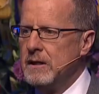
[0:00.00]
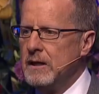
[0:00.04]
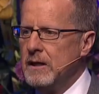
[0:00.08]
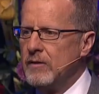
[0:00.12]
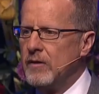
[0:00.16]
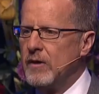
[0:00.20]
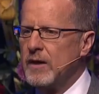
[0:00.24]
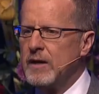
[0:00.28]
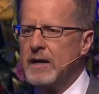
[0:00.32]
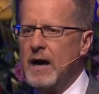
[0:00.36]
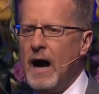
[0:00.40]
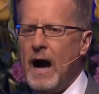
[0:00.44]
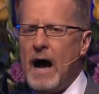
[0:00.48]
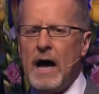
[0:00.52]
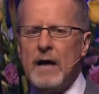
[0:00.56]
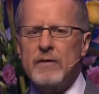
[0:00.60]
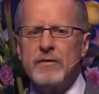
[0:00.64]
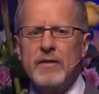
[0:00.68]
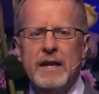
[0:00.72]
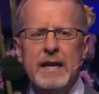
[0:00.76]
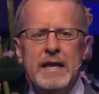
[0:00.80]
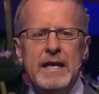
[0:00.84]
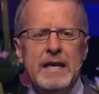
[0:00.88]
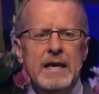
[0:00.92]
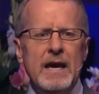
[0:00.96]
The God
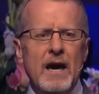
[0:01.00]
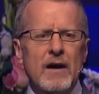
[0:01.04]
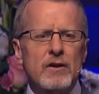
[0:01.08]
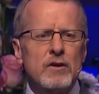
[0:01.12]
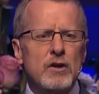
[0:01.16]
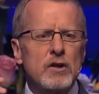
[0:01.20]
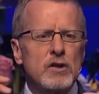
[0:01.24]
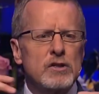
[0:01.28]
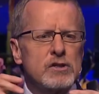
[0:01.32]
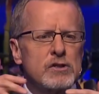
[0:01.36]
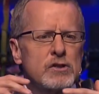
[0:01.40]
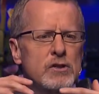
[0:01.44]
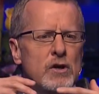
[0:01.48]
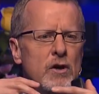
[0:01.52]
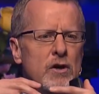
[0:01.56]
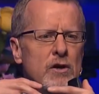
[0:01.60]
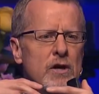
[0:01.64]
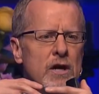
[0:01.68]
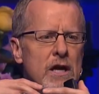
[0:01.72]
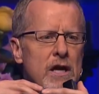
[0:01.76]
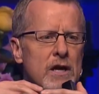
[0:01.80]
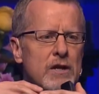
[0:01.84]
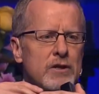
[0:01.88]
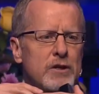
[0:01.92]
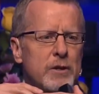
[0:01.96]
that he understood
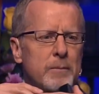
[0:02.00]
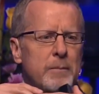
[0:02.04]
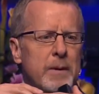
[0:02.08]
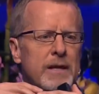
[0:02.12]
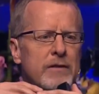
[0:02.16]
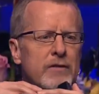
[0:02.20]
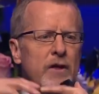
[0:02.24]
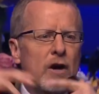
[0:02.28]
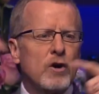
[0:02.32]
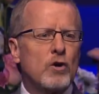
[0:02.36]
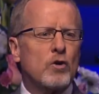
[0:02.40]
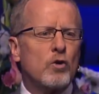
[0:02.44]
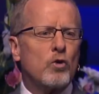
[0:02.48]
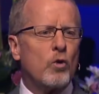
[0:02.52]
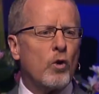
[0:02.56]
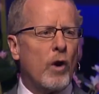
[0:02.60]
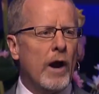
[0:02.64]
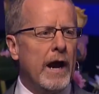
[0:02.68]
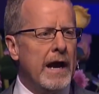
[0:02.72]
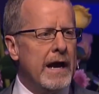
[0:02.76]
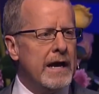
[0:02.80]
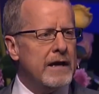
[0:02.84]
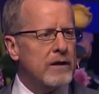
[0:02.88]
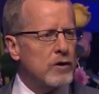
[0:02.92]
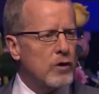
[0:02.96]
to be the
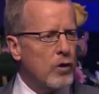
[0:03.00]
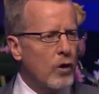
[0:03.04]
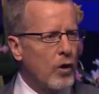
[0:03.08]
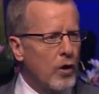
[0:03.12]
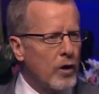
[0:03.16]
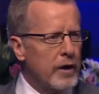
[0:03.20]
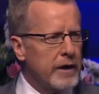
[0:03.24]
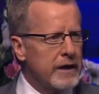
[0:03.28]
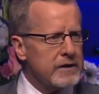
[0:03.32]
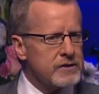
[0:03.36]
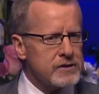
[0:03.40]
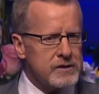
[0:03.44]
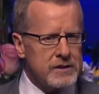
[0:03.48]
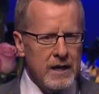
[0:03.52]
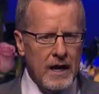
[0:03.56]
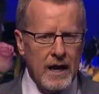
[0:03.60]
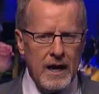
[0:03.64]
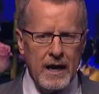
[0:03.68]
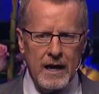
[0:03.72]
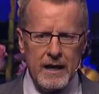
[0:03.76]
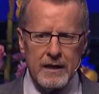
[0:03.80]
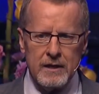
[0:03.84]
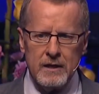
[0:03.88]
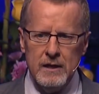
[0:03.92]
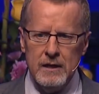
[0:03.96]
great, glorious
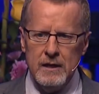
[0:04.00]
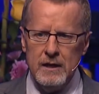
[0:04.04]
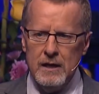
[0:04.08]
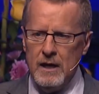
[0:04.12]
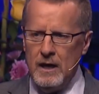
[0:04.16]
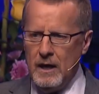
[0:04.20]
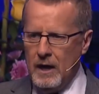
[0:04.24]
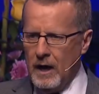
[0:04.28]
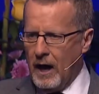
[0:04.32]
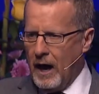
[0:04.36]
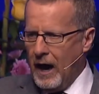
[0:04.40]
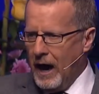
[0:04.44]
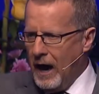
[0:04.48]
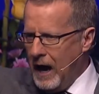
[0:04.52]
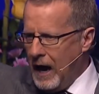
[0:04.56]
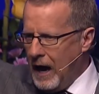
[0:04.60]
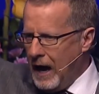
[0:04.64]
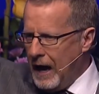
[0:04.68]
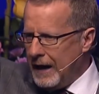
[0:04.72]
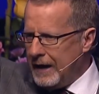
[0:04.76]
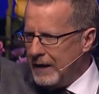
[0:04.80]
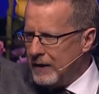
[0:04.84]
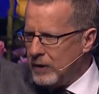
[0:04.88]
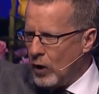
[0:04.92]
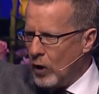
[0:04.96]
God,
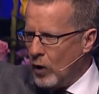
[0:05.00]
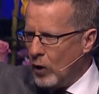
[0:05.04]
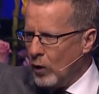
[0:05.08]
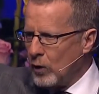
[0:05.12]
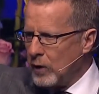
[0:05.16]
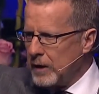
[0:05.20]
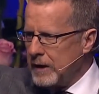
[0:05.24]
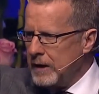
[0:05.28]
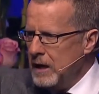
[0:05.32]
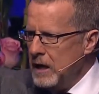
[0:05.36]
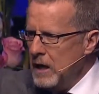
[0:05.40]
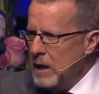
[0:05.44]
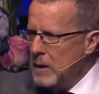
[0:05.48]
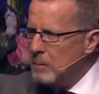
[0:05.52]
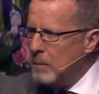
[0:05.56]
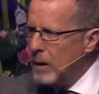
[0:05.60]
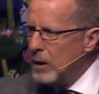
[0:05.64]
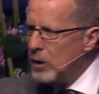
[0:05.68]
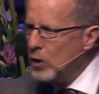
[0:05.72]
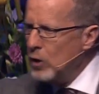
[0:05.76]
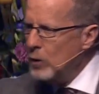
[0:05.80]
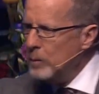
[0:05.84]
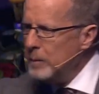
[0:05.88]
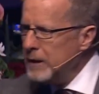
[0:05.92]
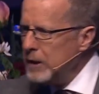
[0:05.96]
high and holy, but
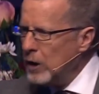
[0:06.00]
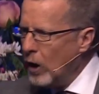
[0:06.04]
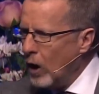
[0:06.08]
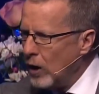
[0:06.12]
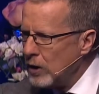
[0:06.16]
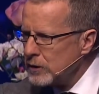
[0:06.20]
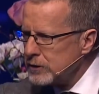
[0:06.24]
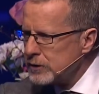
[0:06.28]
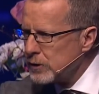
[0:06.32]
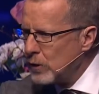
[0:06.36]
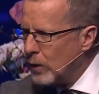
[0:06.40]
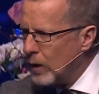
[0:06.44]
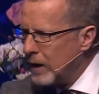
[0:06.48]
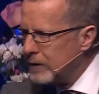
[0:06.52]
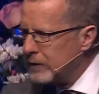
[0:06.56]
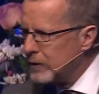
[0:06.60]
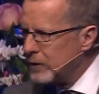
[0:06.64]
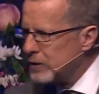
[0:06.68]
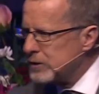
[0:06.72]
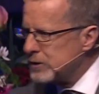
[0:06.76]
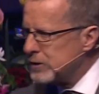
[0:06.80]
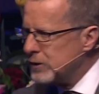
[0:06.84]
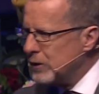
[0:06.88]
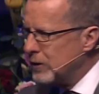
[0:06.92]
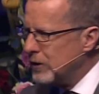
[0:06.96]
whom he also
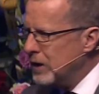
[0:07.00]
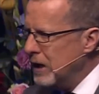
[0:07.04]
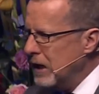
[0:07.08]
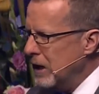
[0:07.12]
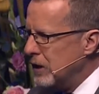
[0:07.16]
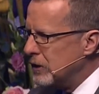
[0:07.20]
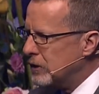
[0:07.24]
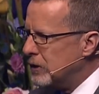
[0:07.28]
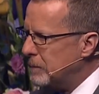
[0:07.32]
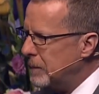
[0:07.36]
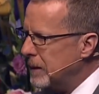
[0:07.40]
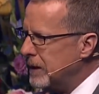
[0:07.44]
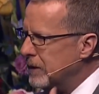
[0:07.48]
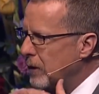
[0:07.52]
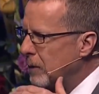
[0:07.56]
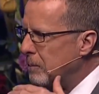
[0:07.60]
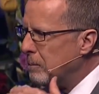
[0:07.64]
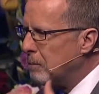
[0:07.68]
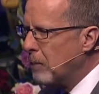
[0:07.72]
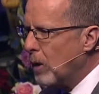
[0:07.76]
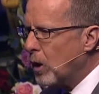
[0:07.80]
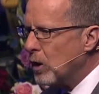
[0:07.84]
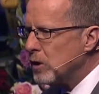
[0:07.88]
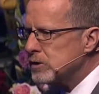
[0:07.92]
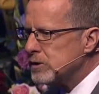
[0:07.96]
understood to be the
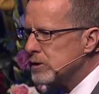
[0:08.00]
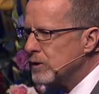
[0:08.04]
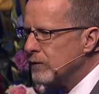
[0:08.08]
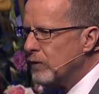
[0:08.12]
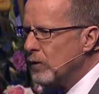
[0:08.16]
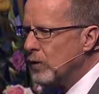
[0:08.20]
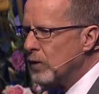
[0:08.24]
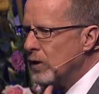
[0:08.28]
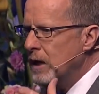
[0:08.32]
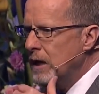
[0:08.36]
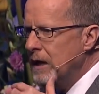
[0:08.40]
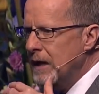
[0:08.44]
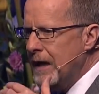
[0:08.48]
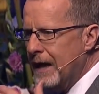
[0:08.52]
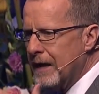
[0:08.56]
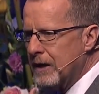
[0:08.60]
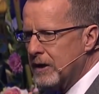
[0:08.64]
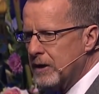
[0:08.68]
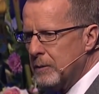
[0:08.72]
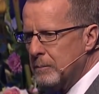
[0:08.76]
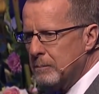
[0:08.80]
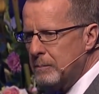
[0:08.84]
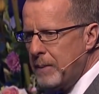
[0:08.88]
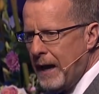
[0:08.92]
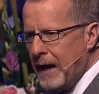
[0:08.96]
merciful and
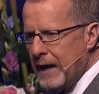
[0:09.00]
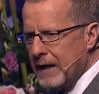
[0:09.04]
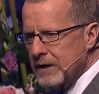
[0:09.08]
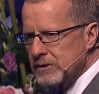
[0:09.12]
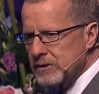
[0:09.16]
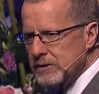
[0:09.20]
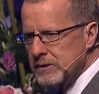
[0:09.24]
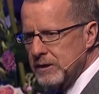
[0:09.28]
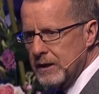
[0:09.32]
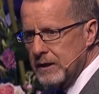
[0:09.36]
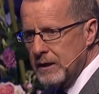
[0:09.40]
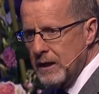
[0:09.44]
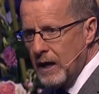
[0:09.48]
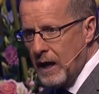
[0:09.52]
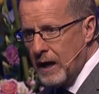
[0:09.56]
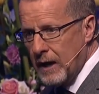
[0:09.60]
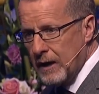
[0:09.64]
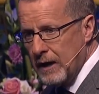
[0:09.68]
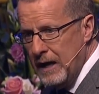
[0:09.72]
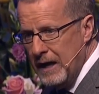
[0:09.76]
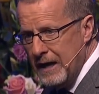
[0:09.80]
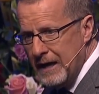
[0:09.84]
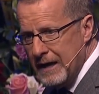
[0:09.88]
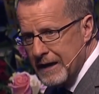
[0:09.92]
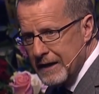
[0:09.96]
compassionate God,
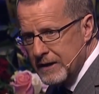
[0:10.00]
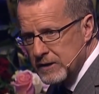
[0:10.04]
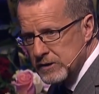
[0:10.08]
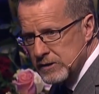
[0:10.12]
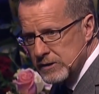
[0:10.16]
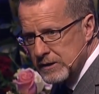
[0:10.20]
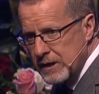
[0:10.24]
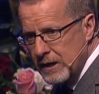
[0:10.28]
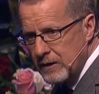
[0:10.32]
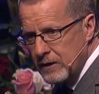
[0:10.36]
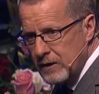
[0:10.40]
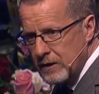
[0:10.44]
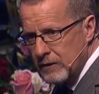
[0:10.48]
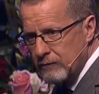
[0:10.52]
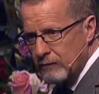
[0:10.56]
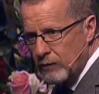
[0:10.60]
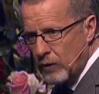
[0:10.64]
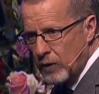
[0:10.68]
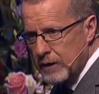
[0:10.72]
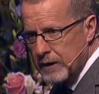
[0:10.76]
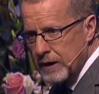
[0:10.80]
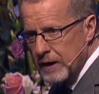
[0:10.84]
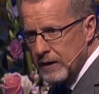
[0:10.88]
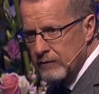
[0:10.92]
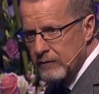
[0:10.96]
extending
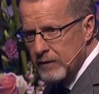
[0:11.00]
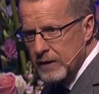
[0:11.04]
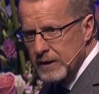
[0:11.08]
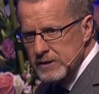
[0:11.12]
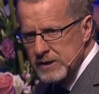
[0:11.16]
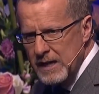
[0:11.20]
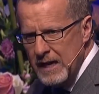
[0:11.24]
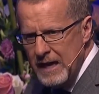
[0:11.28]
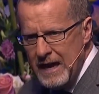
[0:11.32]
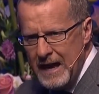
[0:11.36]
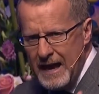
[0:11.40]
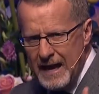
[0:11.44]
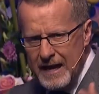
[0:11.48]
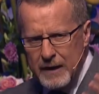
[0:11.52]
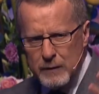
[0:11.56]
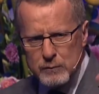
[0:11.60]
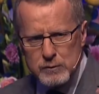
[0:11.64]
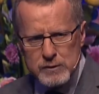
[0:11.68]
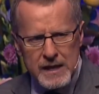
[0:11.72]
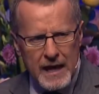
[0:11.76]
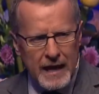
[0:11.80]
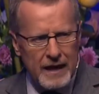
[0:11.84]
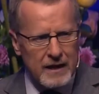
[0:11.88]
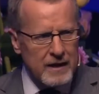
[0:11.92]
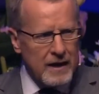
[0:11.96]
forgiveness. And it was
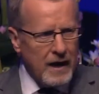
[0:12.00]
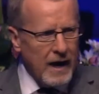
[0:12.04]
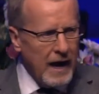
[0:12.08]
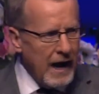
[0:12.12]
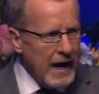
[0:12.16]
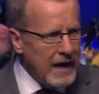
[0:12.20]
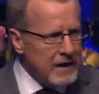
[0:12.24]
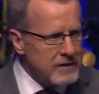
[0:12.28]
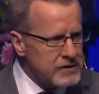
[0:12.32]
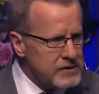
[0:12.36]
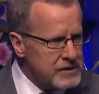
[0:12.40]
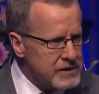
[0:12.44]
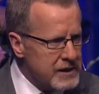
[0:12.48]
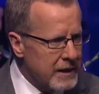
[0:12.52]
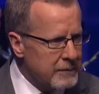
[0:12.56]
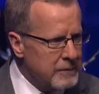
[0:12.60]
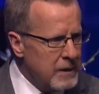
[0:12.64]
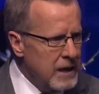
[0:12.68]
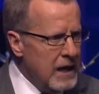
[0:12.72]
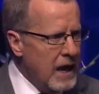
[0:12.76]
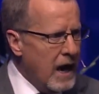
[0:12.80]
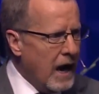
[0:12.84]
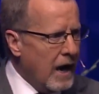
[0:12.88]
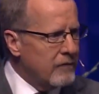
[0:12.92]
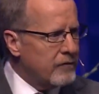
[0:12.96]
that concept
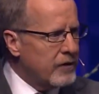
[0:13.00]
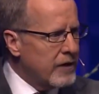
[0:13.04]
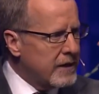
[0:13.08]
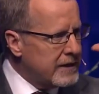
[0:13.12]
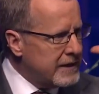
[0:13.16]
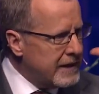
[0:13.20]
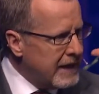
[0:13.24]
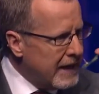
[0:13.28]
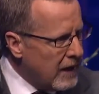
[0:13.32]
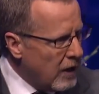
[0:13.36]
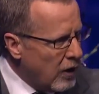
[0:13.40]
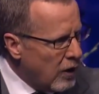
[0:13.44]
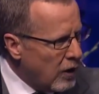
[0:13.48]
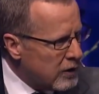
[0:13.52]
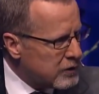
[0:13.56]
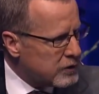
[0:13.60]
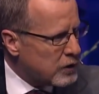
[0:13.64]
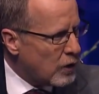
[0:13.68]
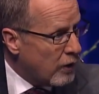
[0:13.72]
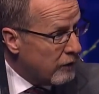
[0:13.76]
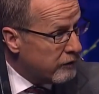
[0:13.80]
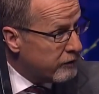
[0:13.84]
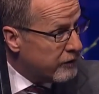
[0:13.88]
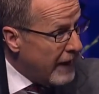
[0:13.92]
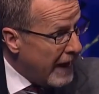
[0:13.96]
of the
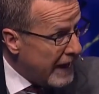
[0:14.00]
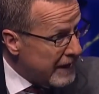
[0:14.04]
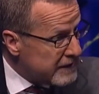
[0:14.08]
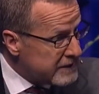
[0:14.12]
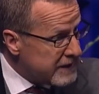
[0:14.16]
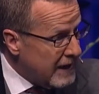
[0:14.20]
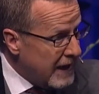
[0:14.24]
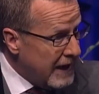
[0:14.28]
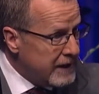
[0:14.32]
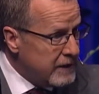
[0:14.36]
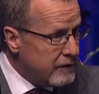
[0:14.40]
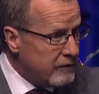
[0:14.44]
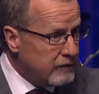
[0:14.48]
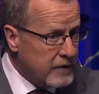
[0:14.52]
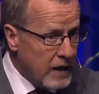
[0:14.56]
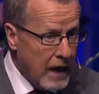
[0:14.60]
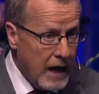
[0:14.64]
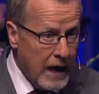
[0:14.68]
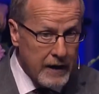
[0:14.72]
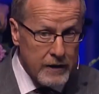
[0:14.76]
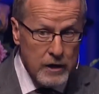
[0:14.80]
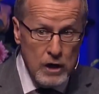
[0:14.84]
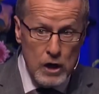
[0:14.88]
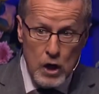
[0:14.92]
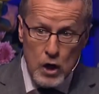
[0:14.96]
character of that kind of
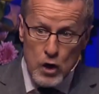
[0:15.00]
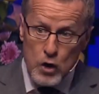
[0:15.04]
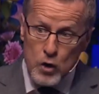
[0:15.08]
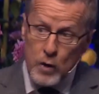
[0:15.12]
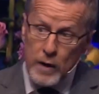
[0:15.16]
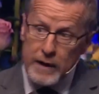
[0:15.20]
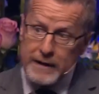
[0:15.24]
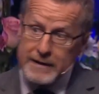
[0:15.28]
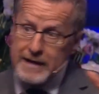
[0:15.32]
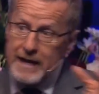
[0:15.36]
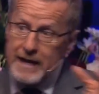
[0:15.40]
God who had